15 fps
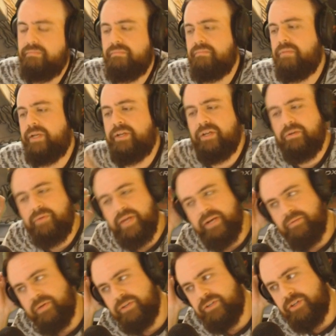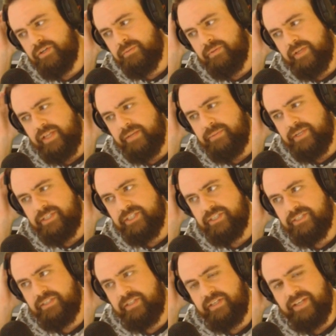I could have waited 1 turn to play that, but it's
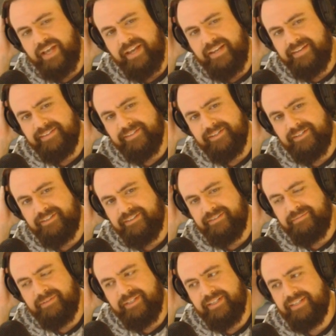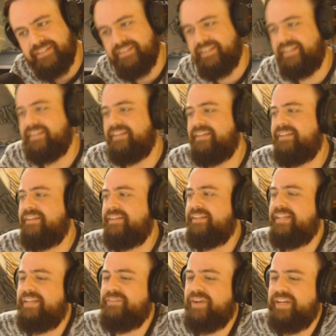just a Yeti, so I played it. Like,
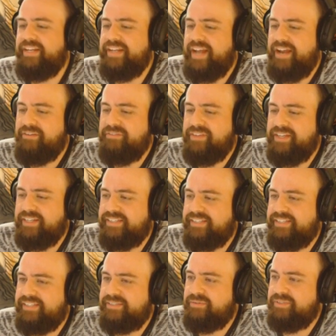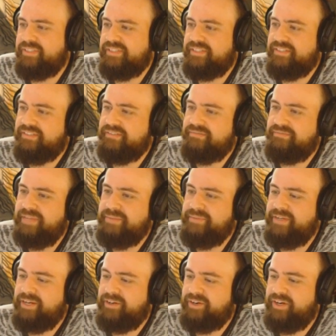if I didn't have this, this was maybe
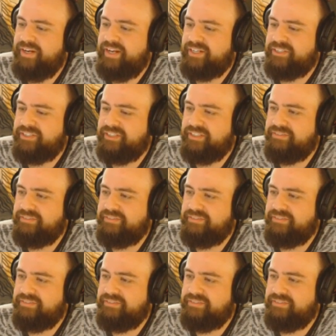not great, actually.